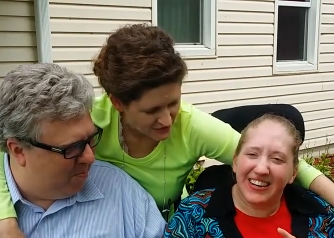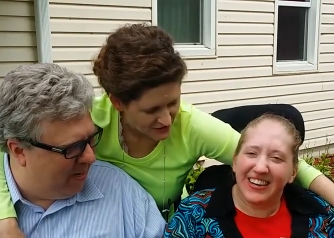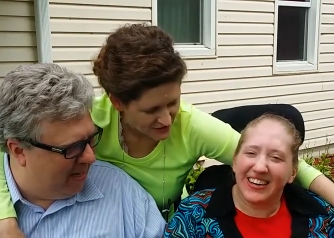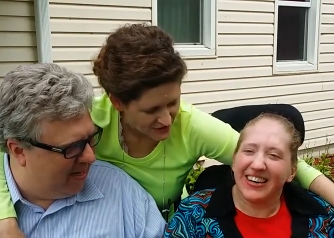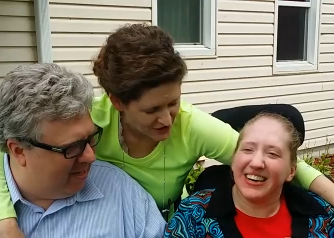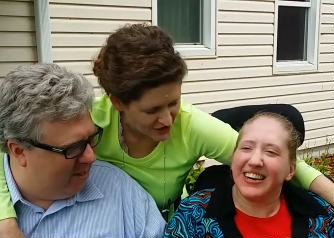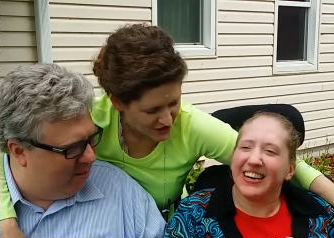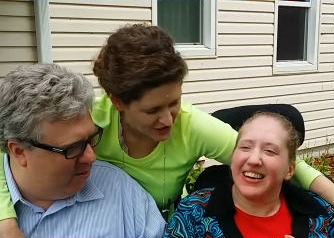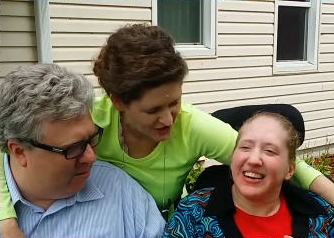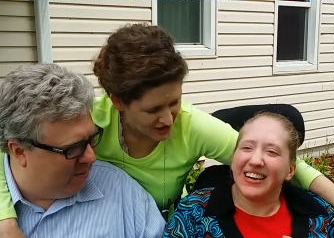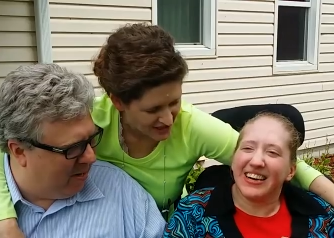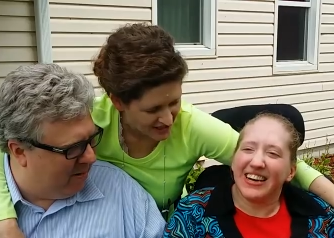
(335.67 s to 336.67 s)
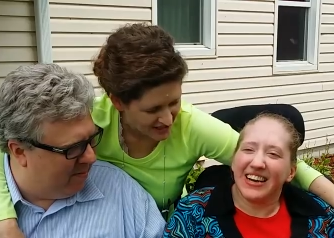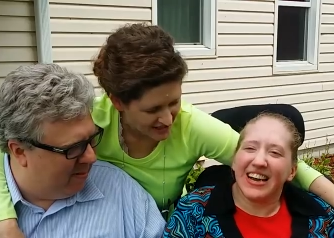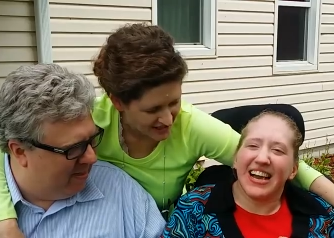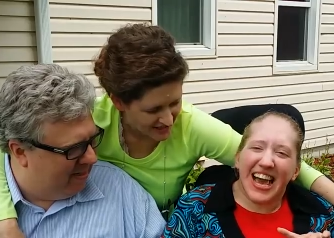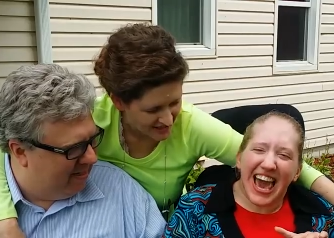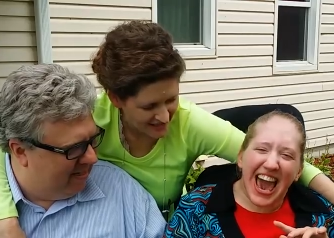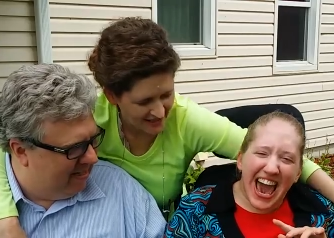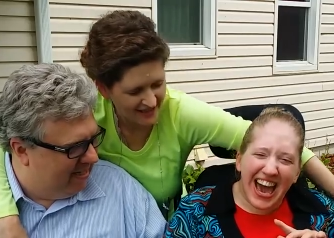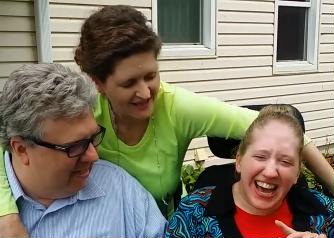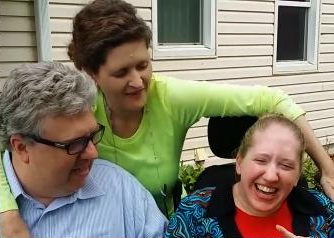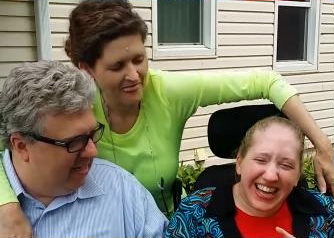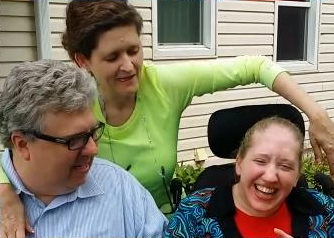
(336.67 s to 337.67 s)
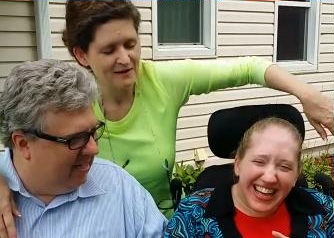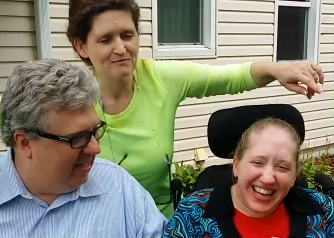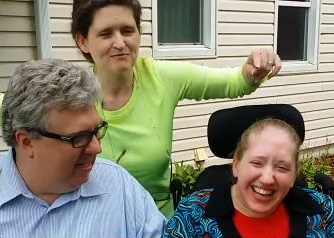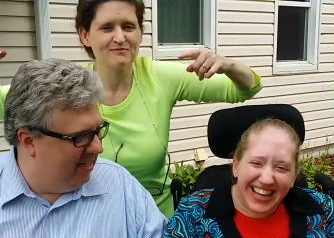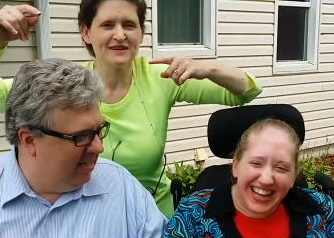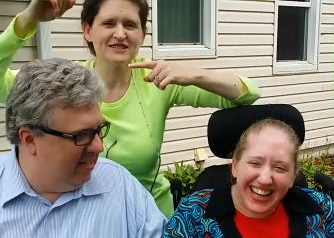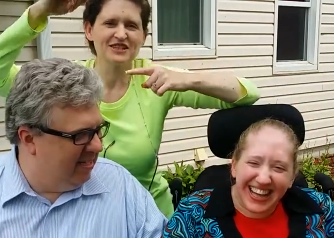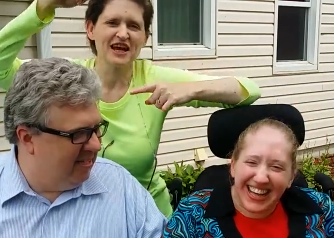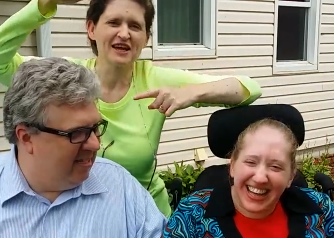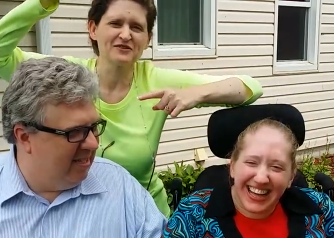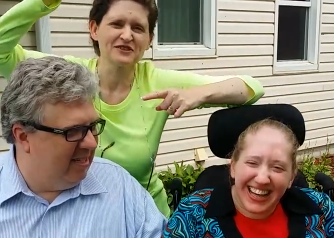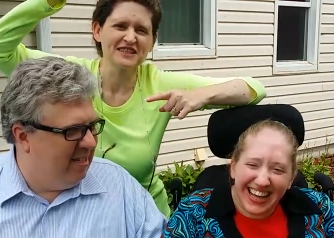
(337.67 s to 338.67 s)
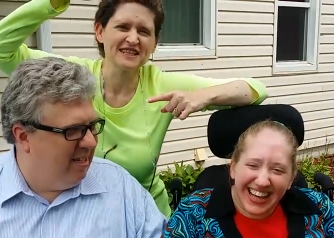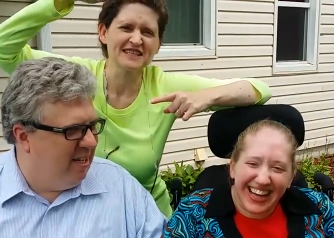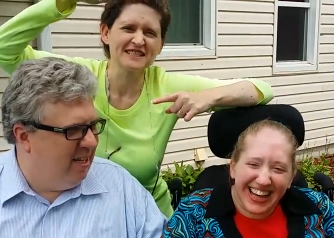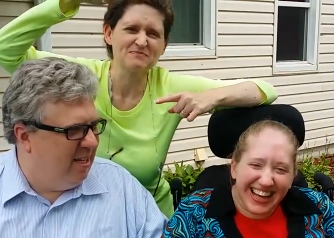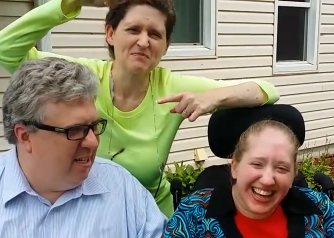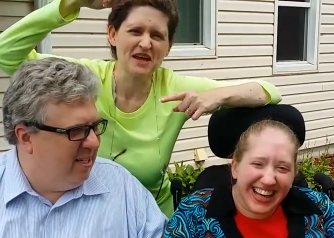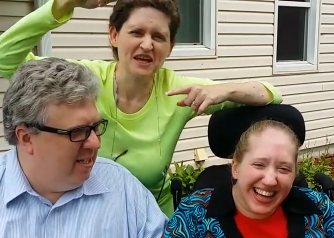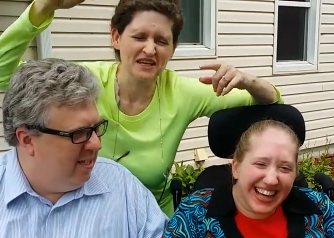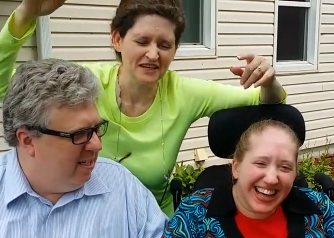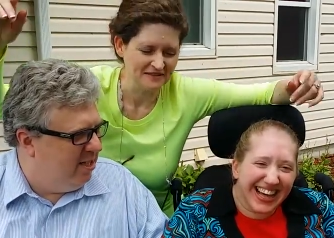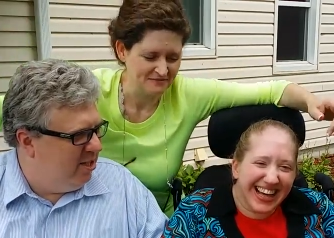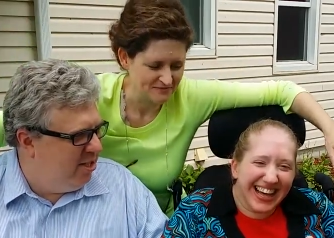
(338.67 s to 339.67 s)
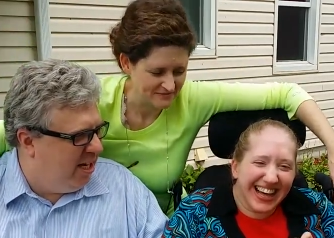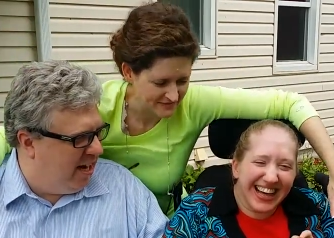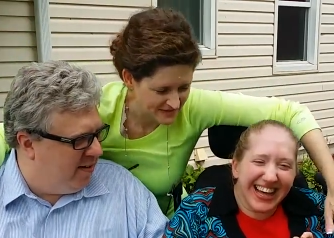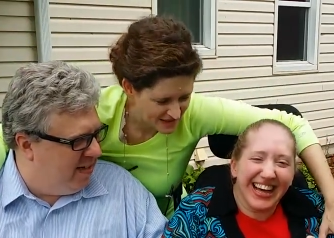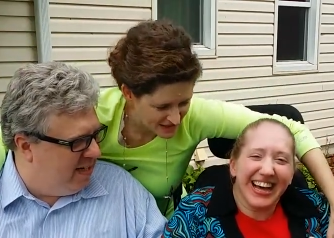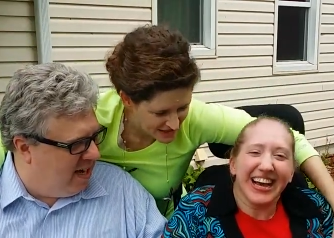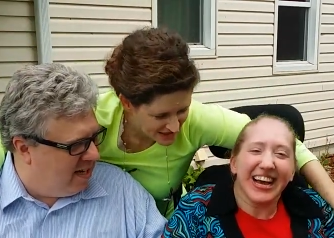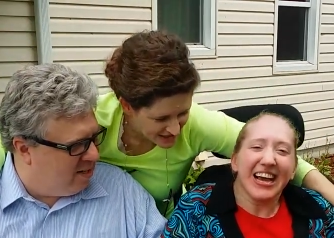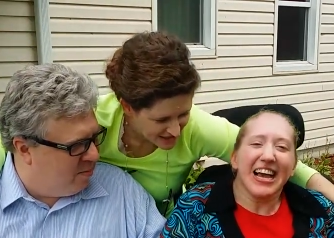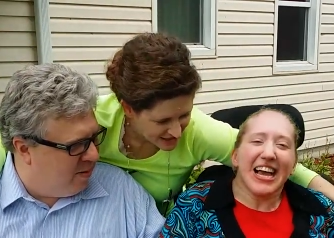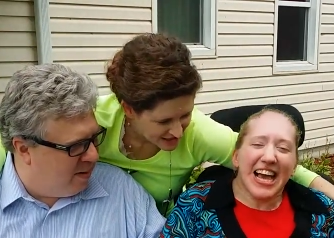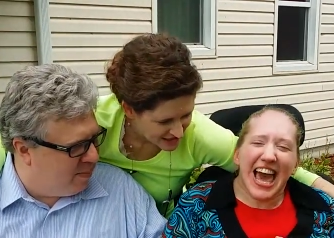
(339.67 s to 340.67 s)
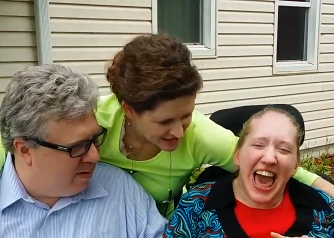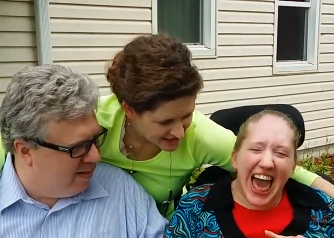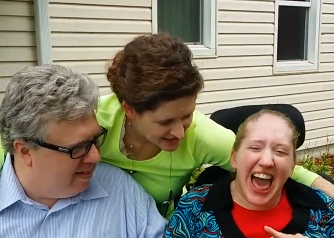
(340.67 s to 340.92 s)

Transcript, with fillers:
Speaker 1: big,
Speaker 2: huge pop.
Speaker 1: Big giant one, this big.
Speaker 2: Cherry Dr. Pepper